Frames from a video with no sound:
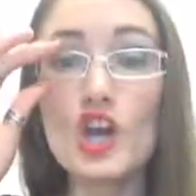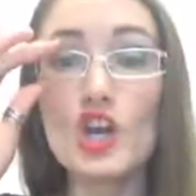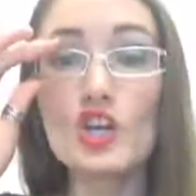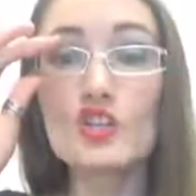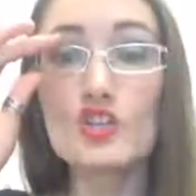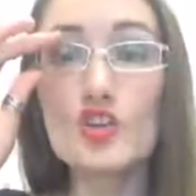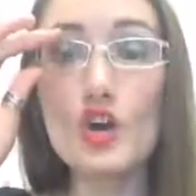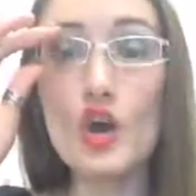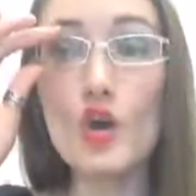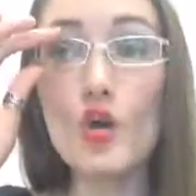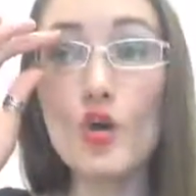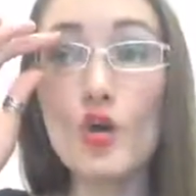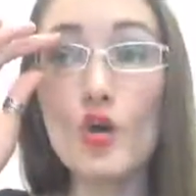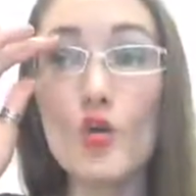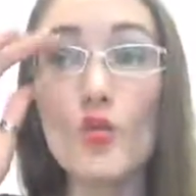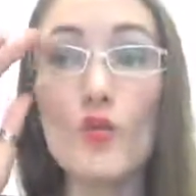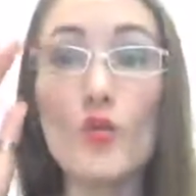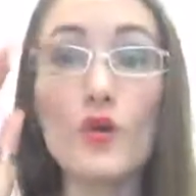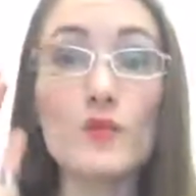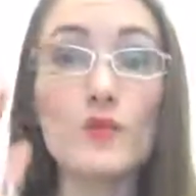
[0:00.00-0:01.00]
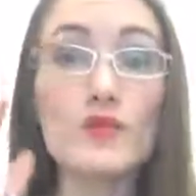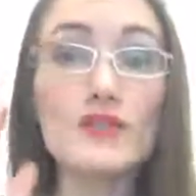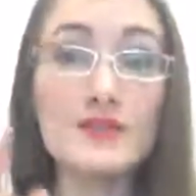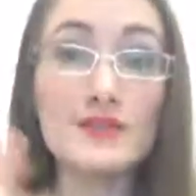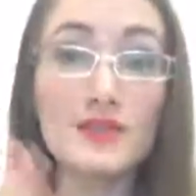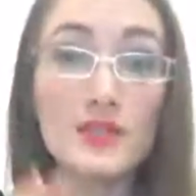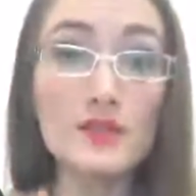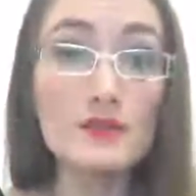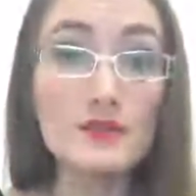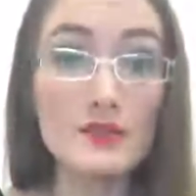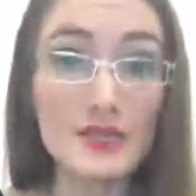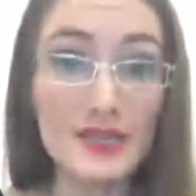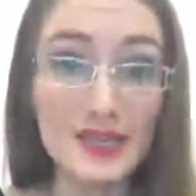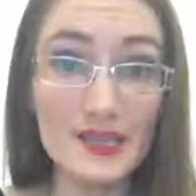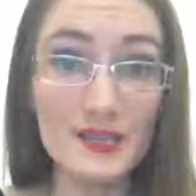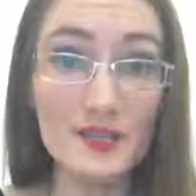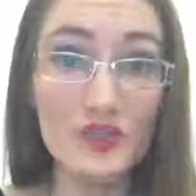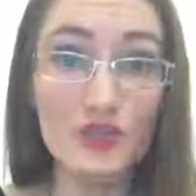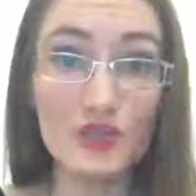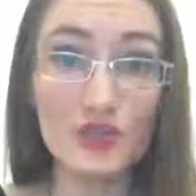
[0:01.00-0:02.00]
So what we still
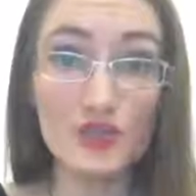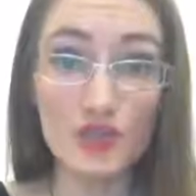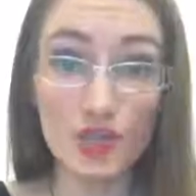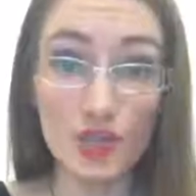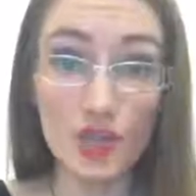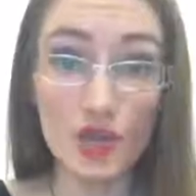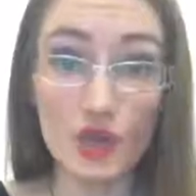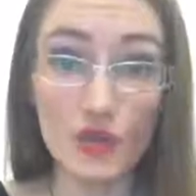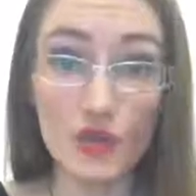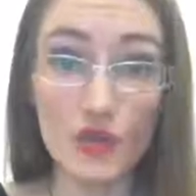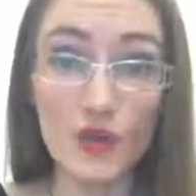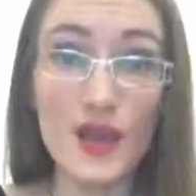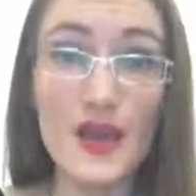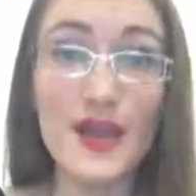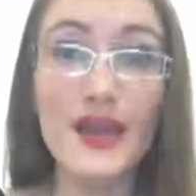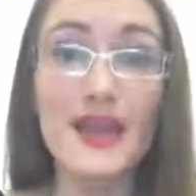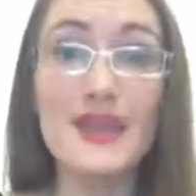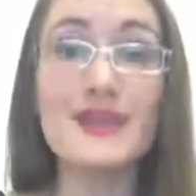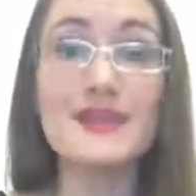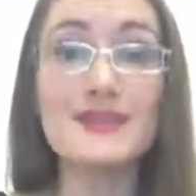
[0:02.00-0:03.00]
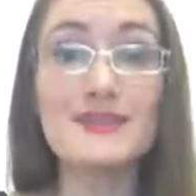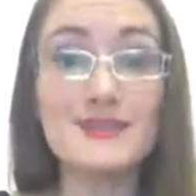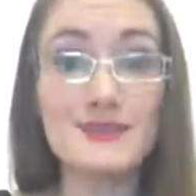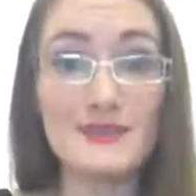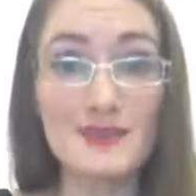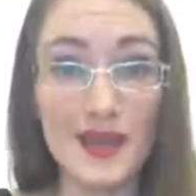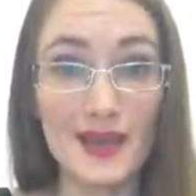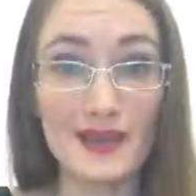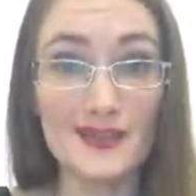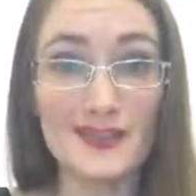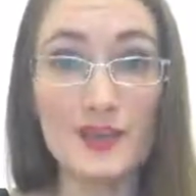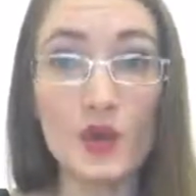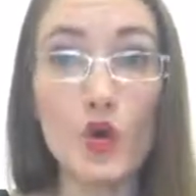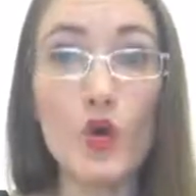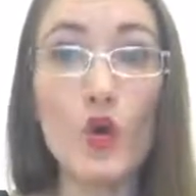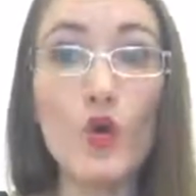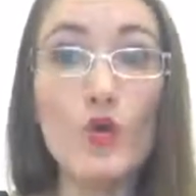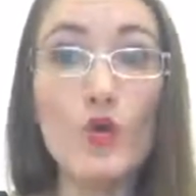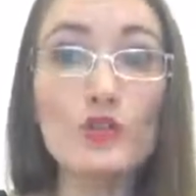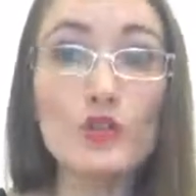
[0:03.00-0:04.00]
need to do is test
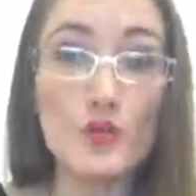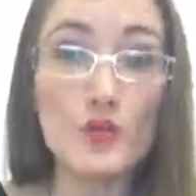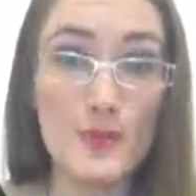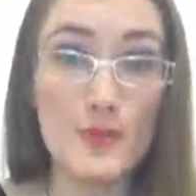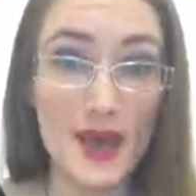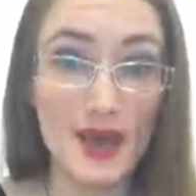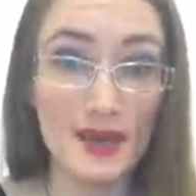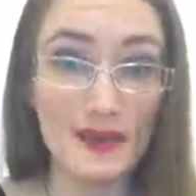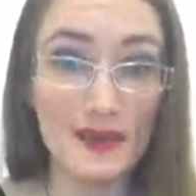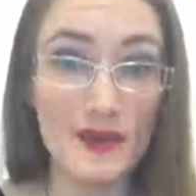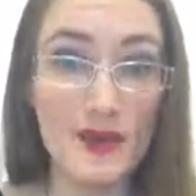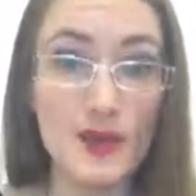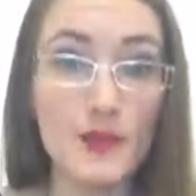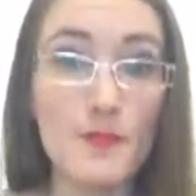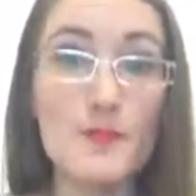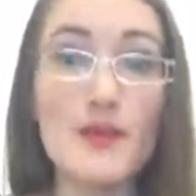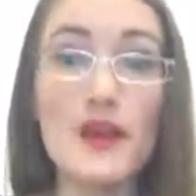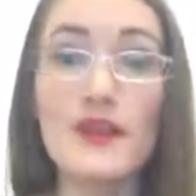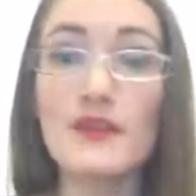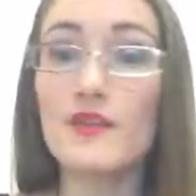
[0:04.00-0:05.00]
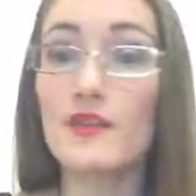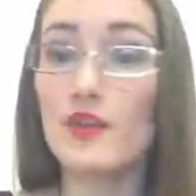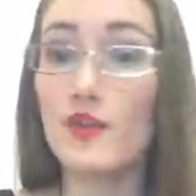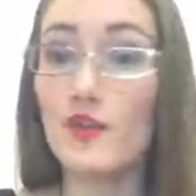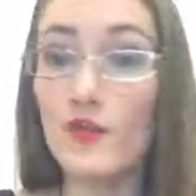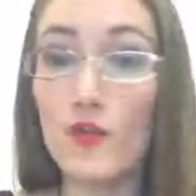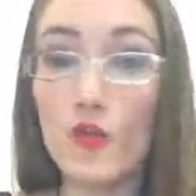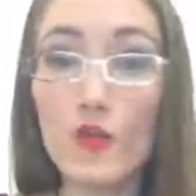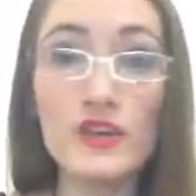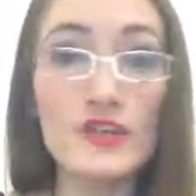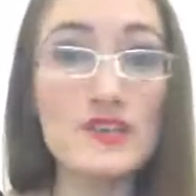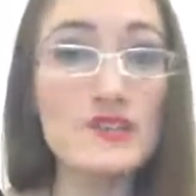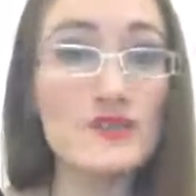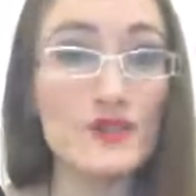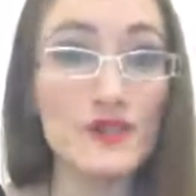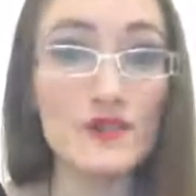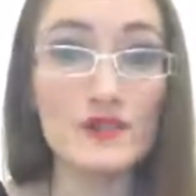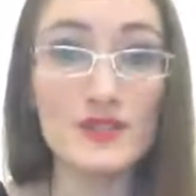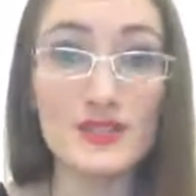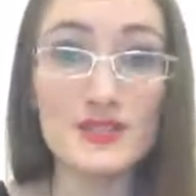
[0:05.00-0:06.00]
older men in their 40s,
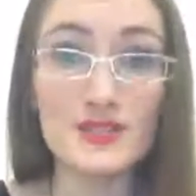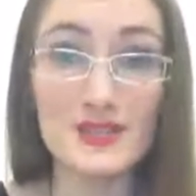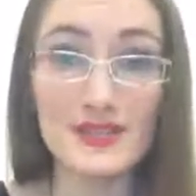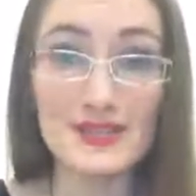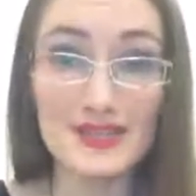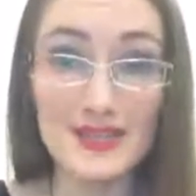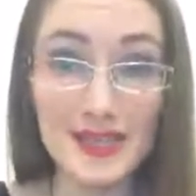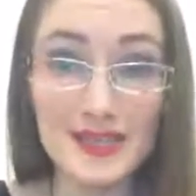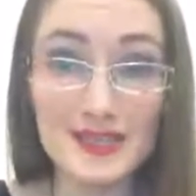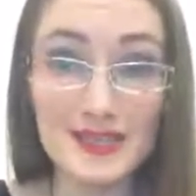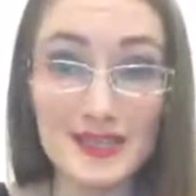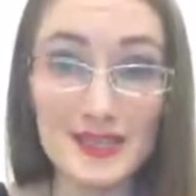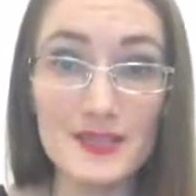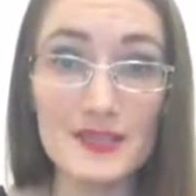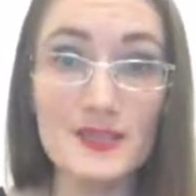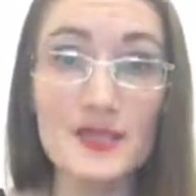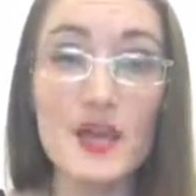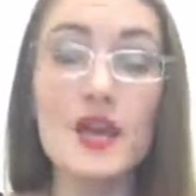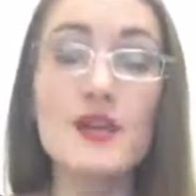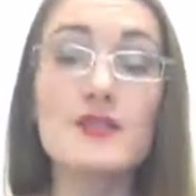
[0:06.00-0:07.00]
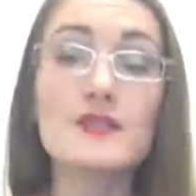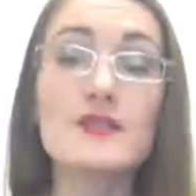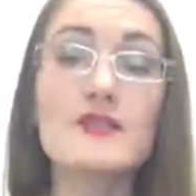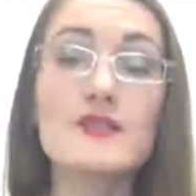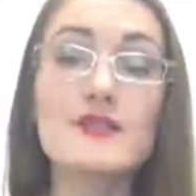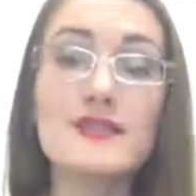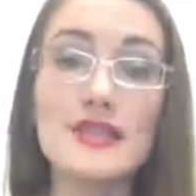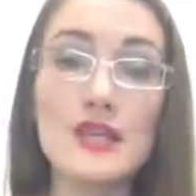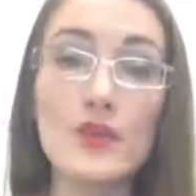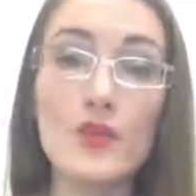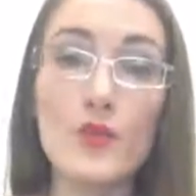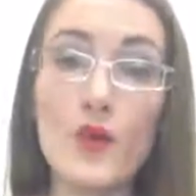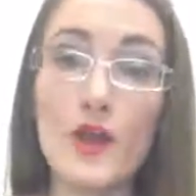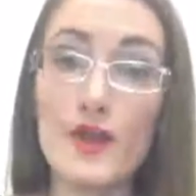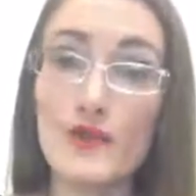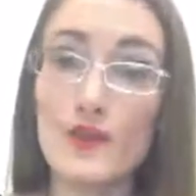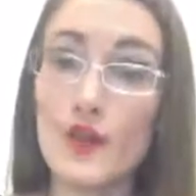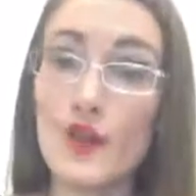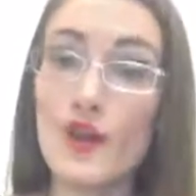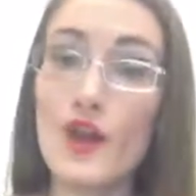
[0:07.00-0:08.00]
50s, and 60s to see
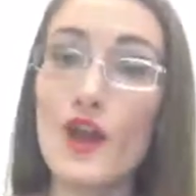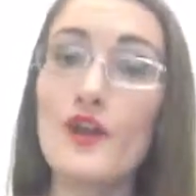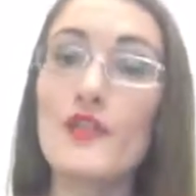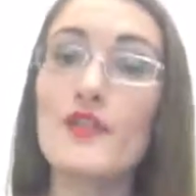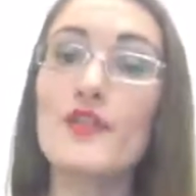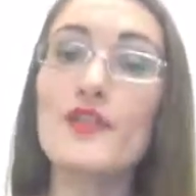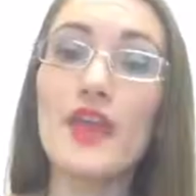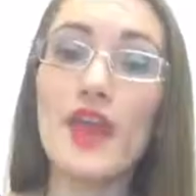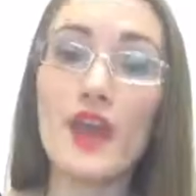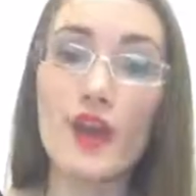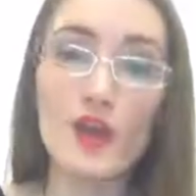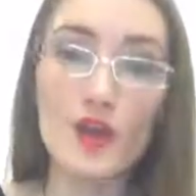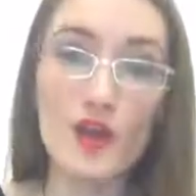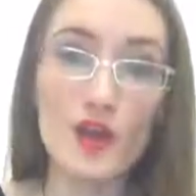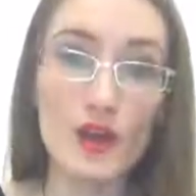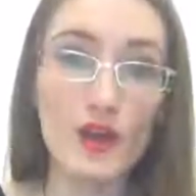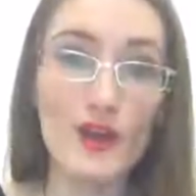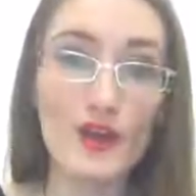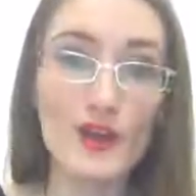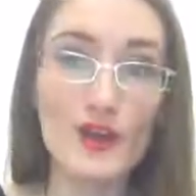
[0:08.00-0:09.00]
whether their